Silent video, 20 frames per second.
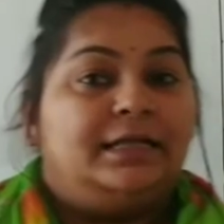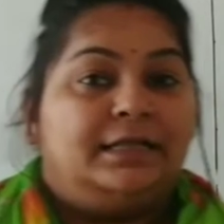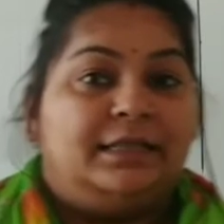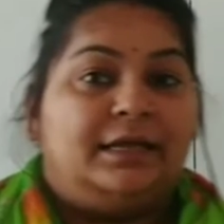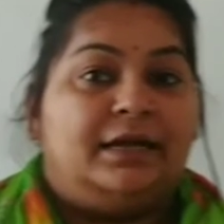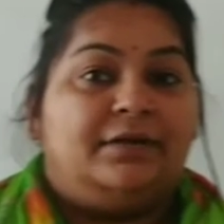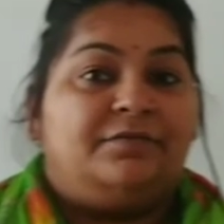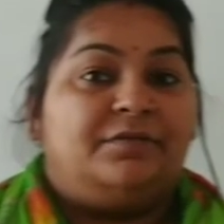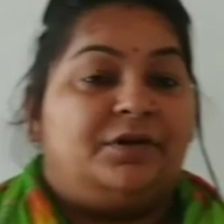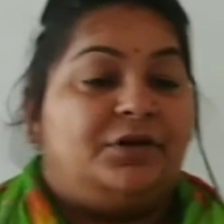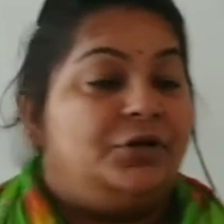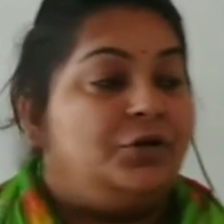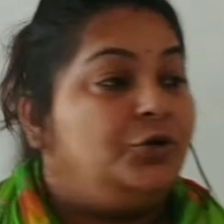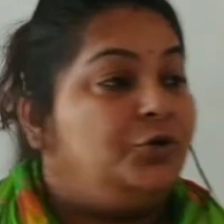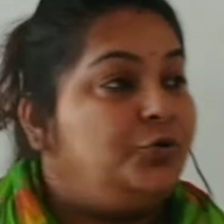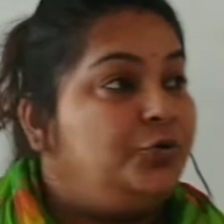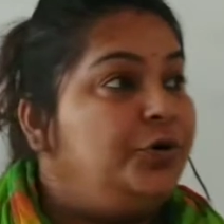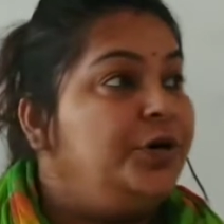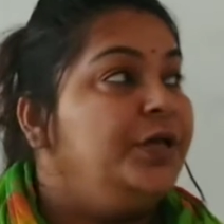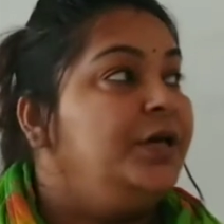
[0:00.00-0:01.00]
That one.
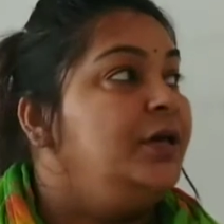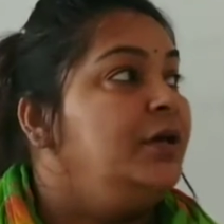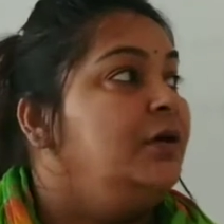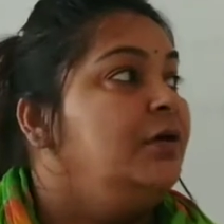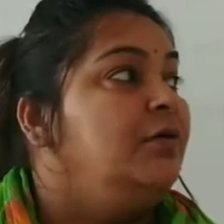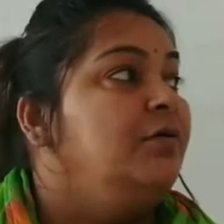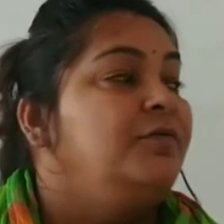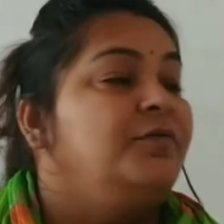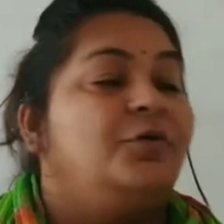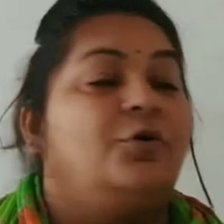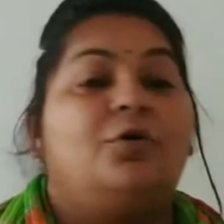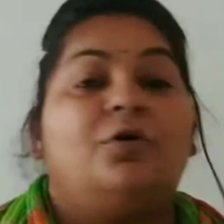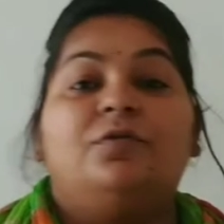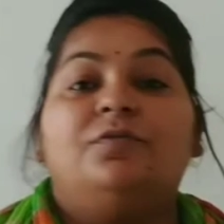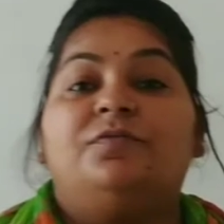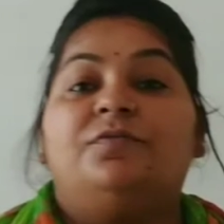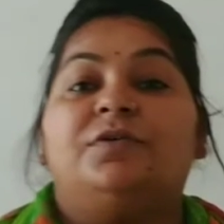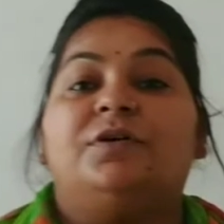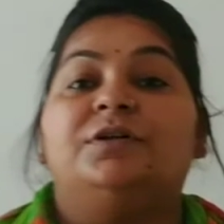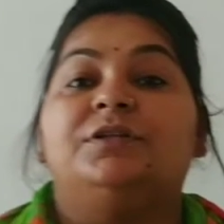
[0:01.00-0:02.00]
Today
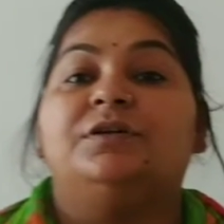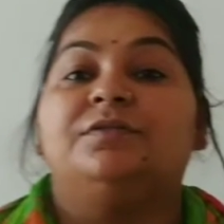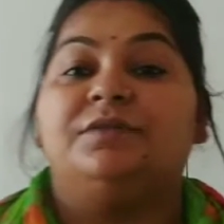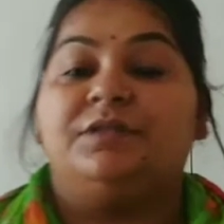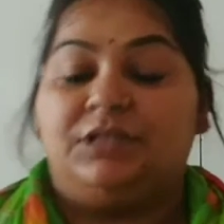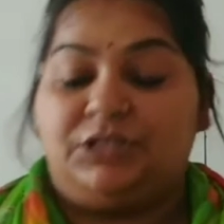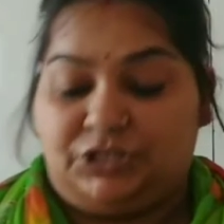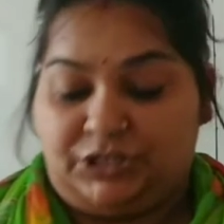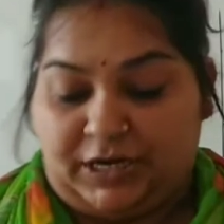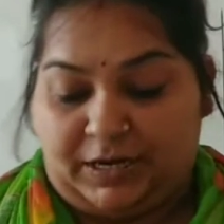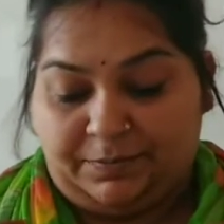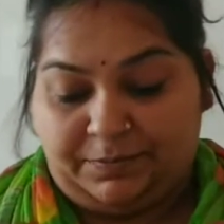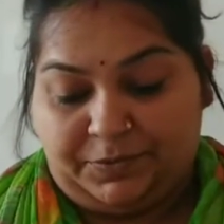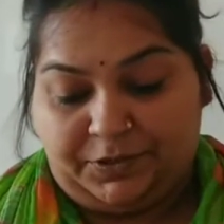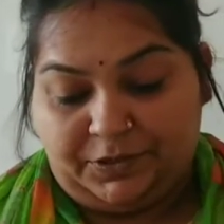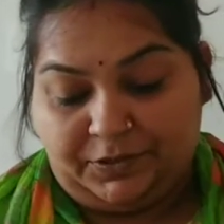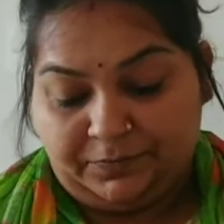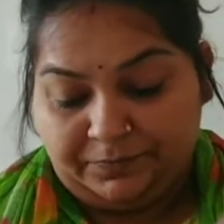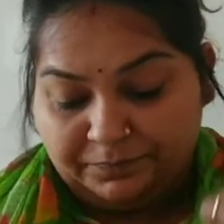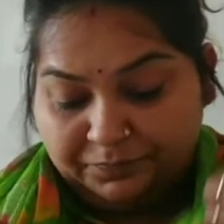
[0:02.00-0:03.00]
on further with the
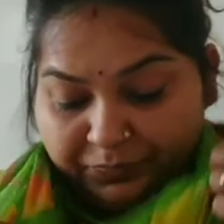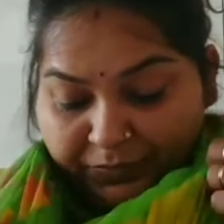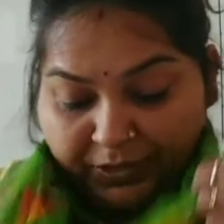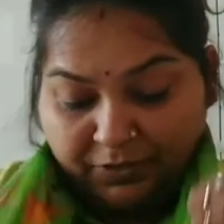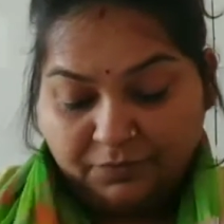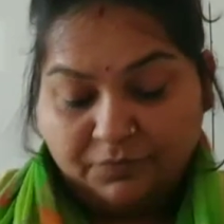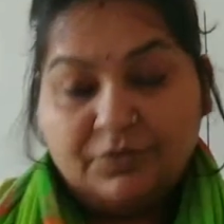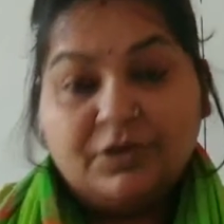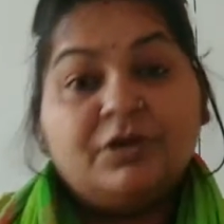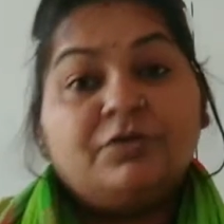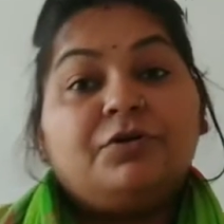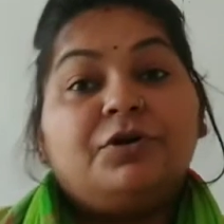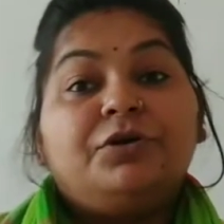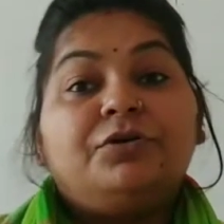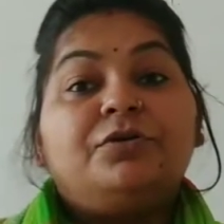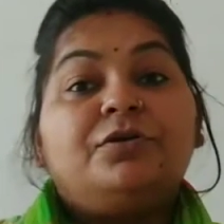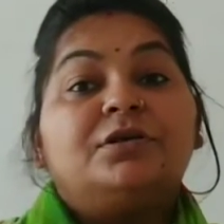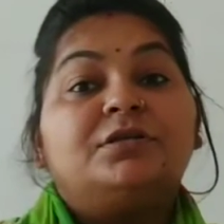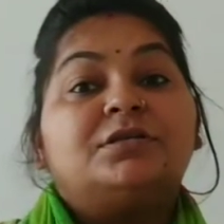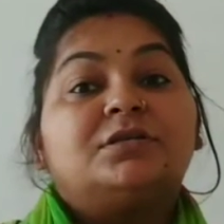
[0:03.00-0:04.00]
chapter, we are going
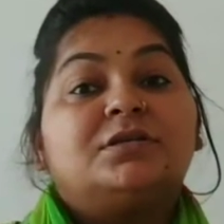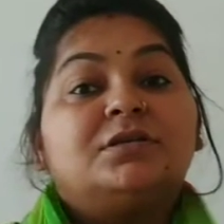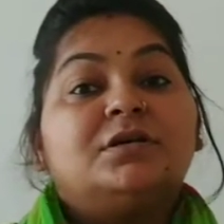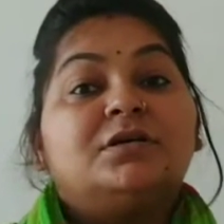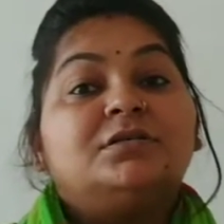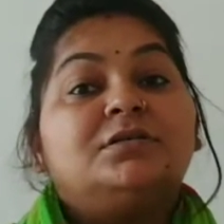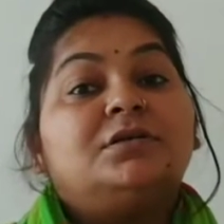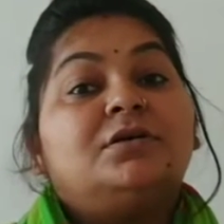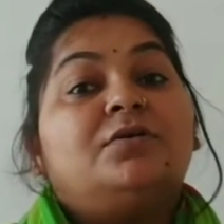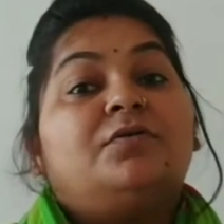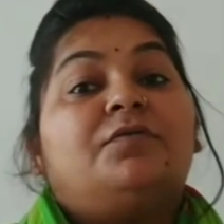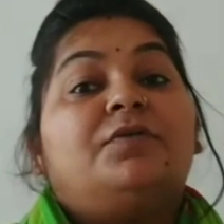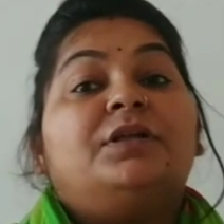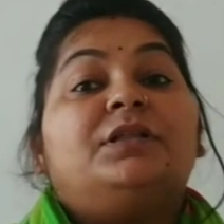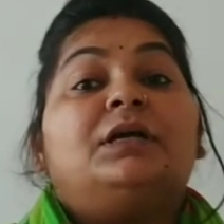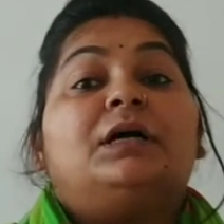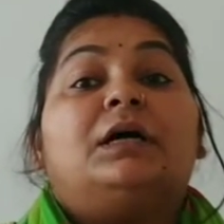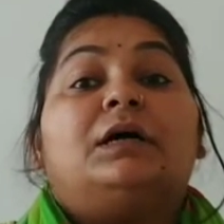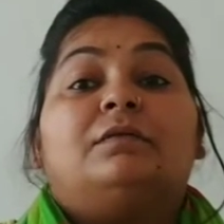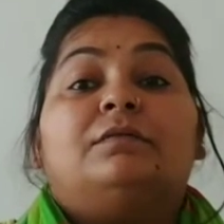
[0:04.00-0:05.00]
to discuss
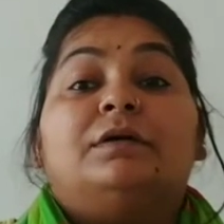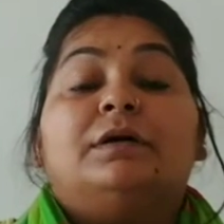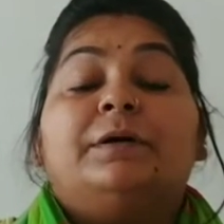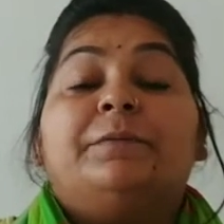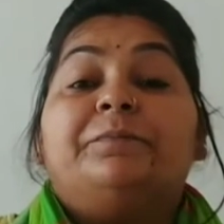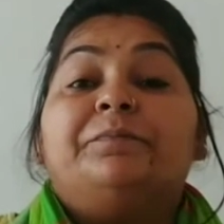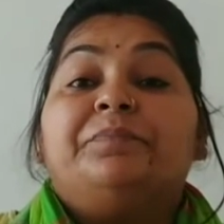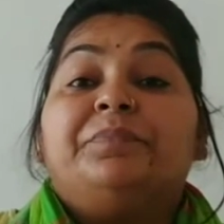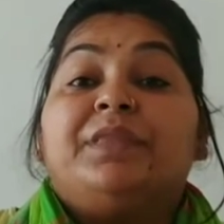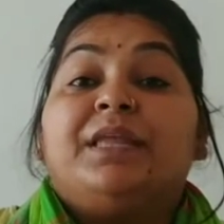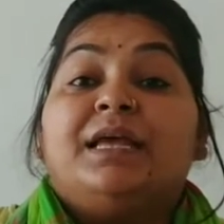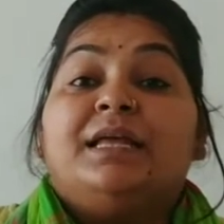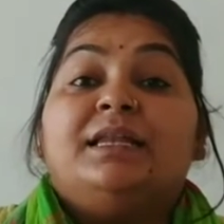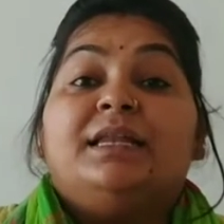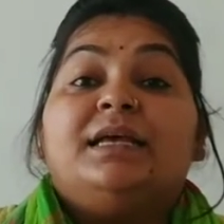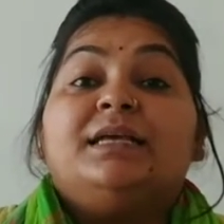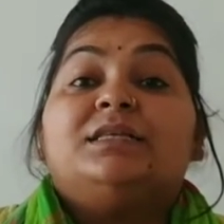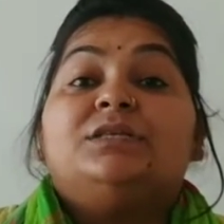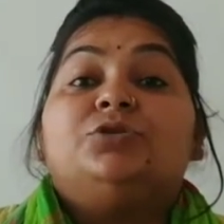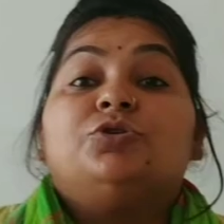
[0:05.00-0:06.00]
with our
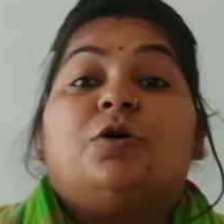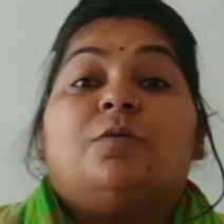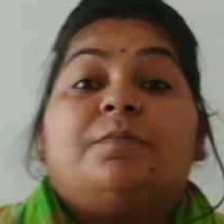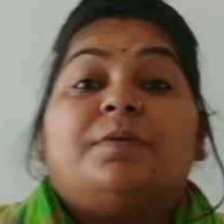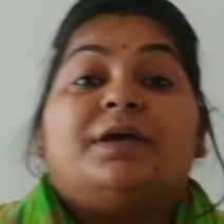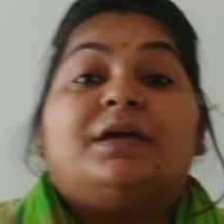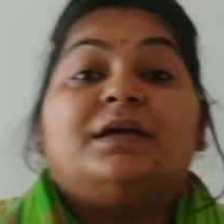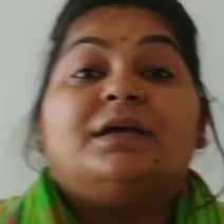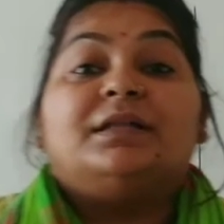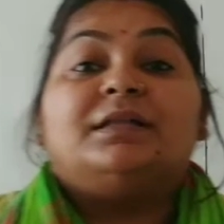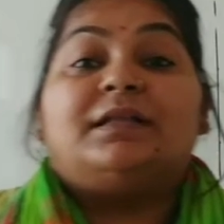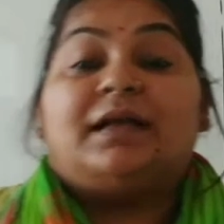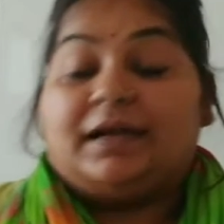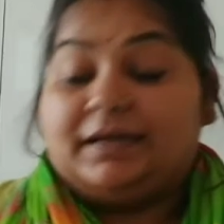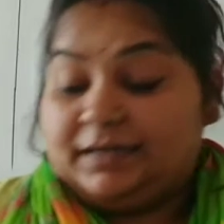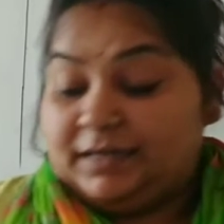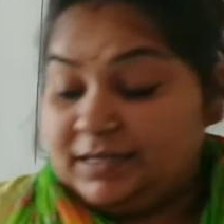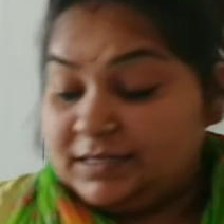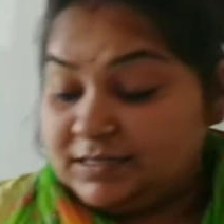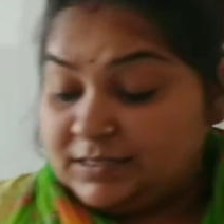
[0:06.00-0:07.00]
next topic,
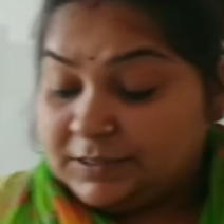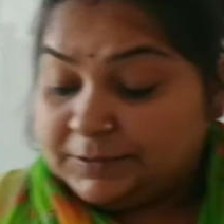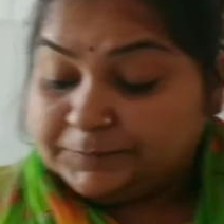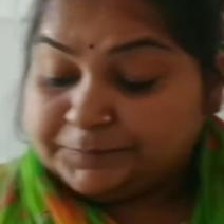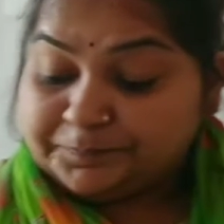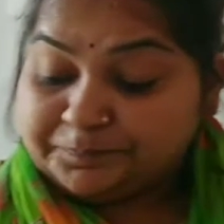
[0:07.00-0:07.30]
that is